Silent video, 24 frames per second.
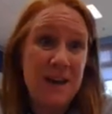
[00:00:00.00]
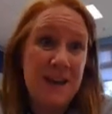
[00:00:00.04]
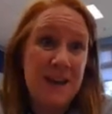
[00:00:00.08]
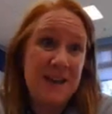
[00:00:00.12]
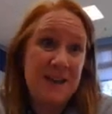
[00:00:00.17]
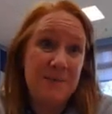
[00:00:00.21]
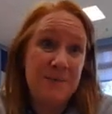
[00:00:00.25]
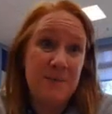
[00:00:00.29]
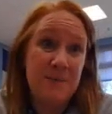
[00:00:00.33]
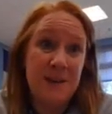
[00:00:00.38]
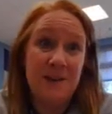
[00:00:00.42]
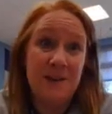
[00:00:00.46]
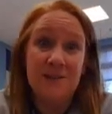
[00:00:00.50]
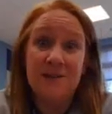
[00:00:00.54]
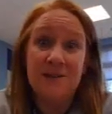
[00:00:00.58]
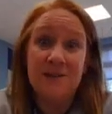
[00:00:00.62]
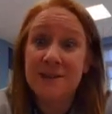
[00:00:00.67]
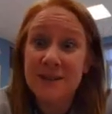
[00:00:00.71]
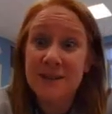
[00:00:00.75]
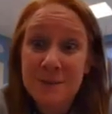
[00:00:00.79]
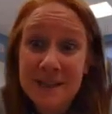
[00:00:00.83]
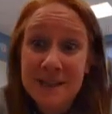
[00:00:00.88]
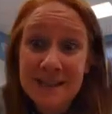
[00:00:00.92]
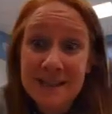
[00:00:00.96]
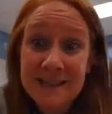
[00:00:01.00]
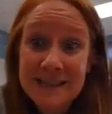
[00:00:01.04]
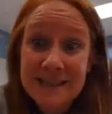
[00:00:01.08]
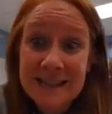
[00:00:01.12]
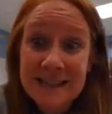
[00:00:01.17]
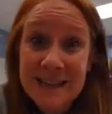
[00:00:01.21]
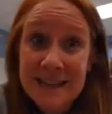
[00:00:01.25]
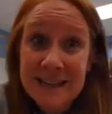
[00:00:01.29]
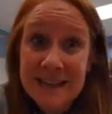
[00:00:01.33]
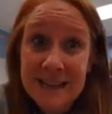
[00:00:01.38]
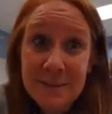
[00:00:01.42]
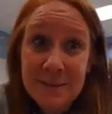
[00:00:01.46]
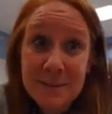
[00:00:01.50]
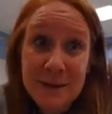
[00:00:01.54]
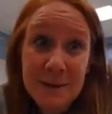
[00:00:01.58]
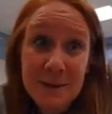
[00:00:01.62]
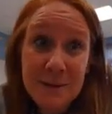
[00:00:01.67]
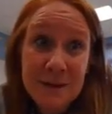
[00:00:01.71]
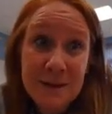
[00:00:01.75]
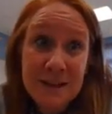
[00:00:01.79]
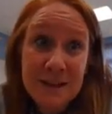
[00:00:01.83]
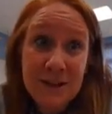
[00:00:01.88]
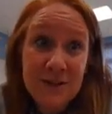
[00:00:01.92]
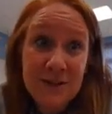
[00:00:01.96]
way bigger. Somebody's knocking at
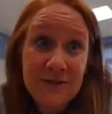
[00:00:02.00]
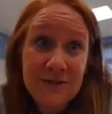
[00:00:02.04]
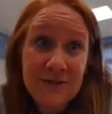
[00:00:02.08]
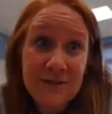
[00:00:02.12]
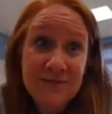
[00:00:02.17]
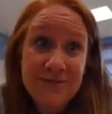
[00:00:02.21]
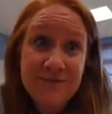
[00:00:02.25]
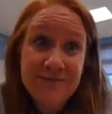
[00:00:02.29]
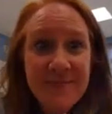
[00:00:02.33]
my window.